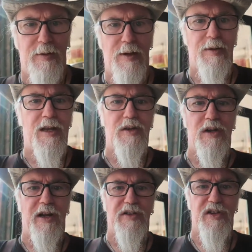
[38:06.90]
I'm getting you
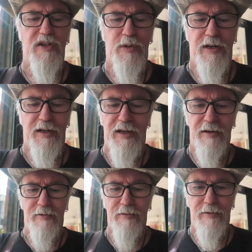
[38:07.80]
guys situated
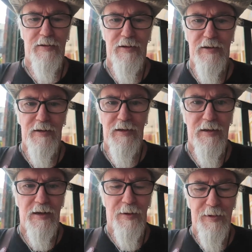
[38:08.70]

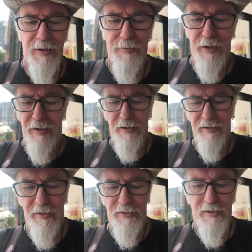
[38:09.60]
I'm getting better at
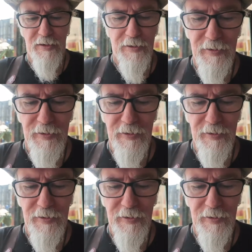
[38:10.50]
this.